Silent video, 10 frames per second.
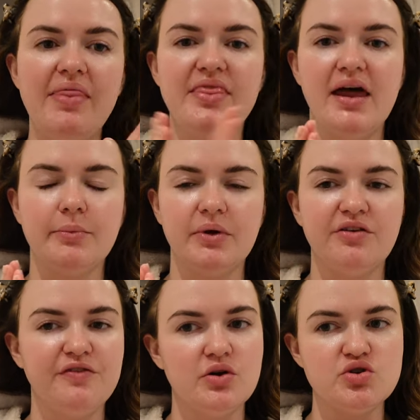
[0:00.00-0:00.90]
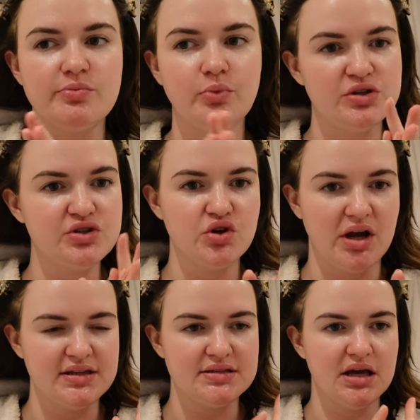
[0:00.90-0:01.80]
and then i'm gonna finish with
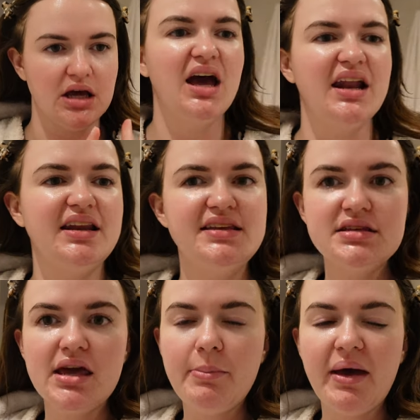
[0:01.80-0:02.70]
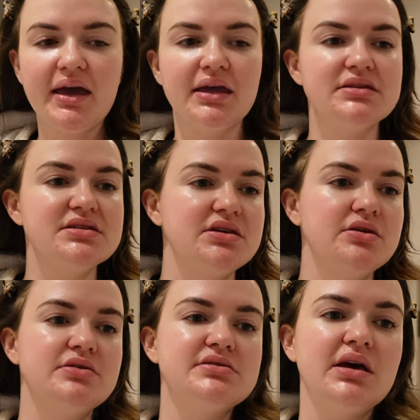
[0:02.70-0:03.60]
moisturizer and i need to get back into
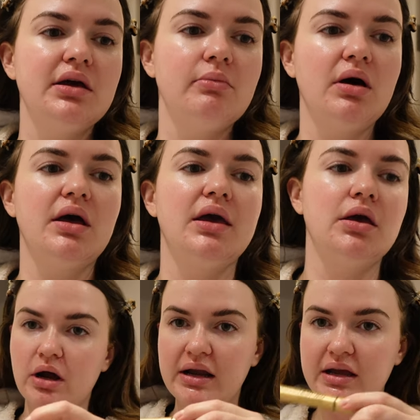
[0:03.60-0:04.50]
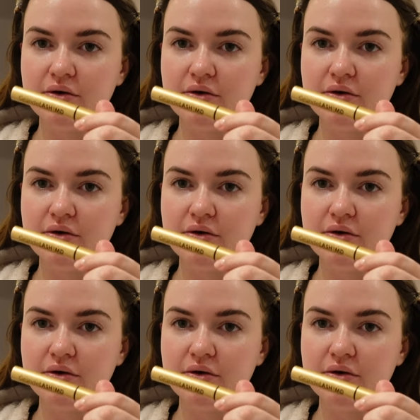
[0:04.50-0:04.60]
using my grande